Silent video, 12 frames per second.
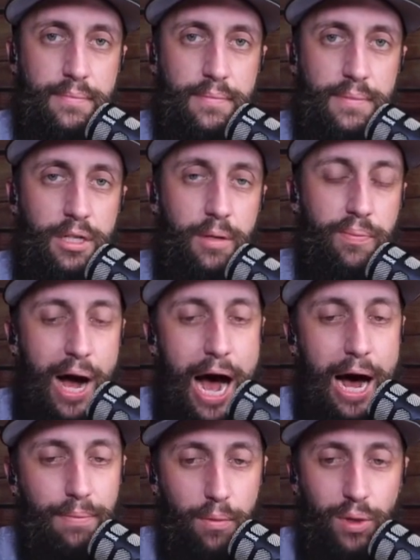The
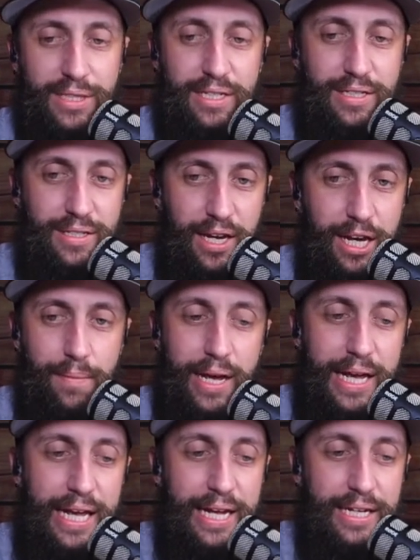problem with this team
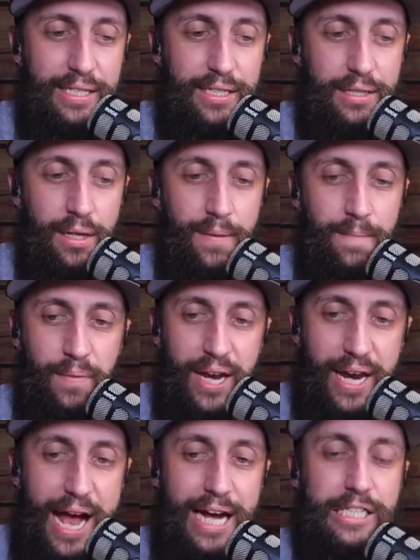is,
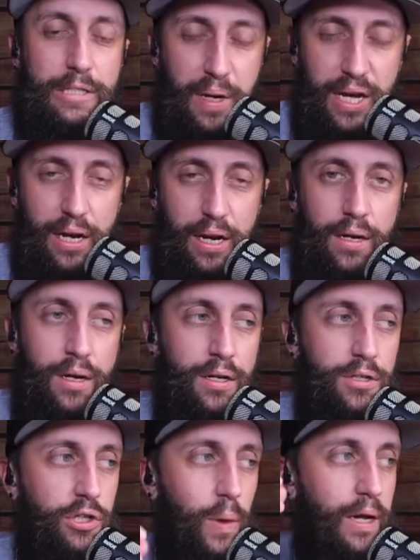and has been,
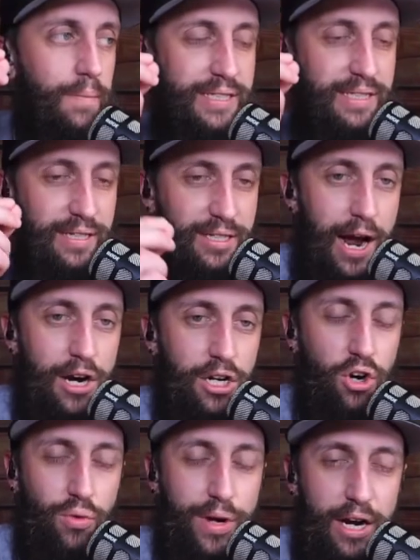Joel Embiid's entire
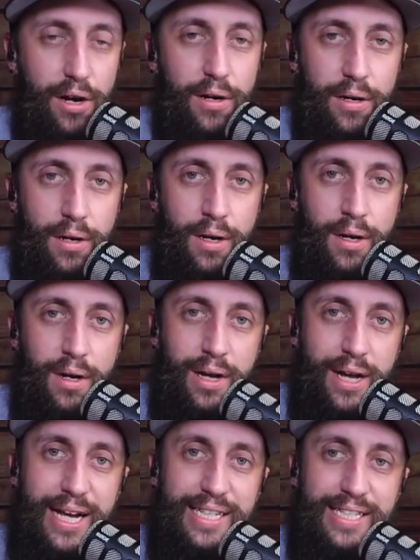career,
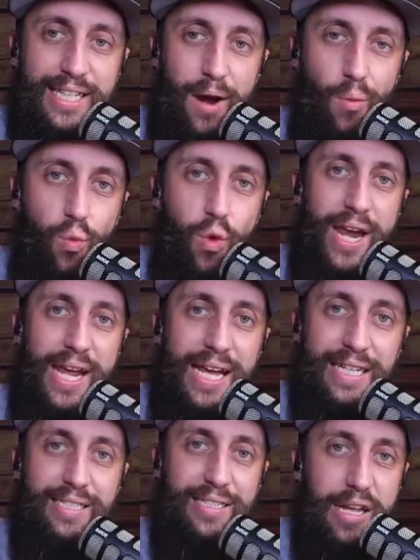is that when
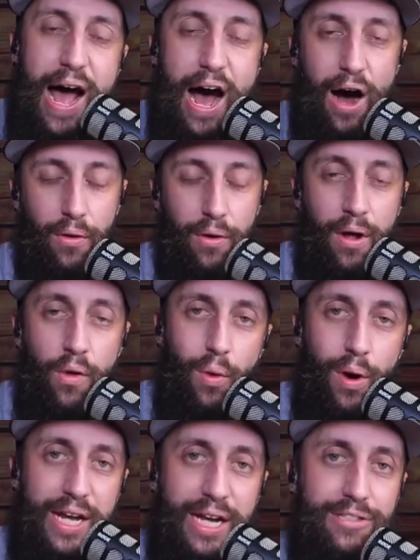he's down,
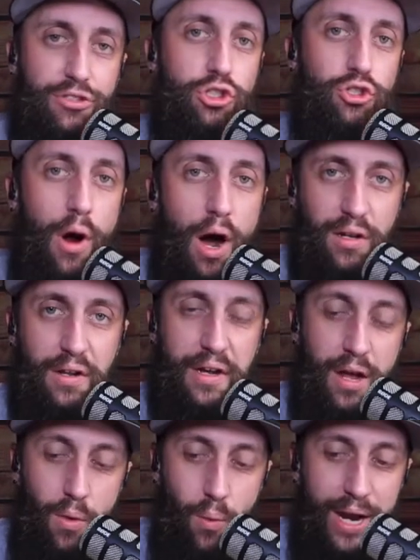when he's struggling,
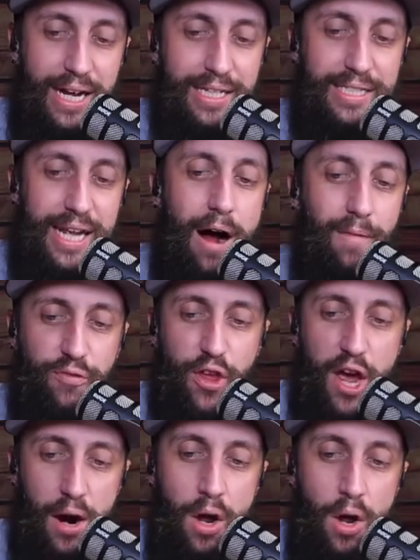when he's out
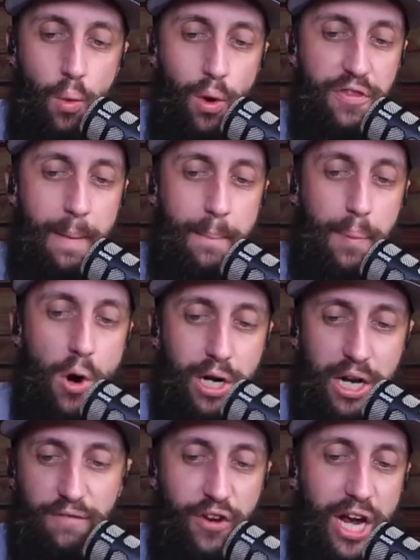there with a
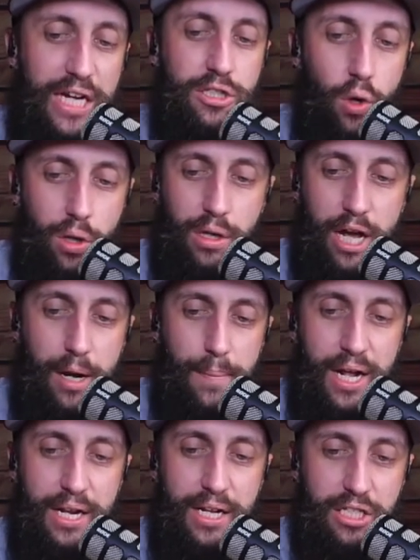broken face, torn
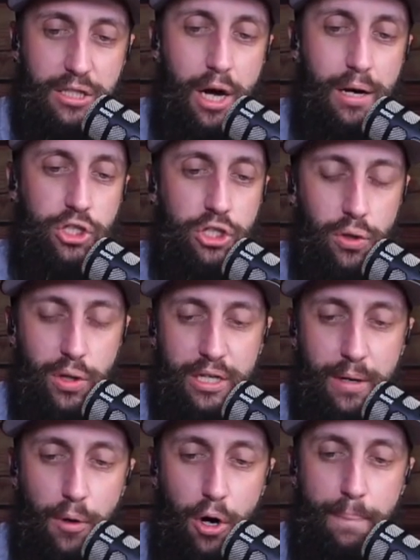ligament in his thumb, shooting
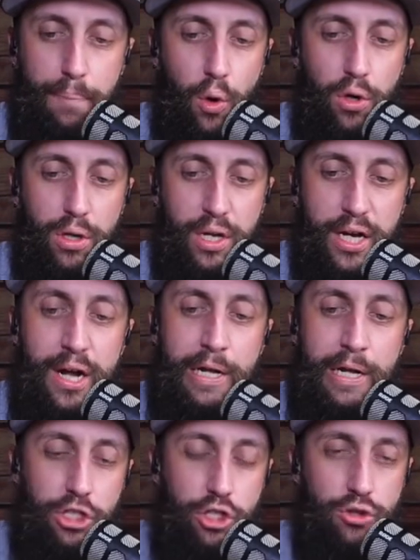the ball poorly,
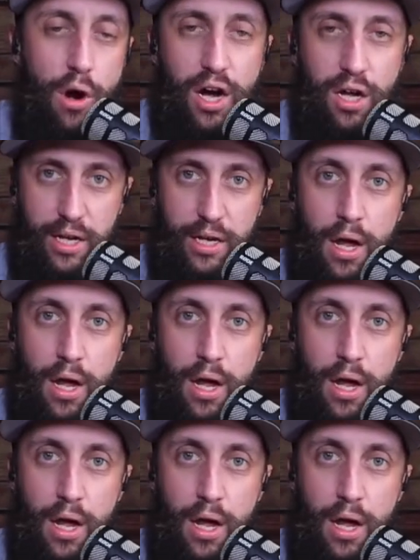struggling,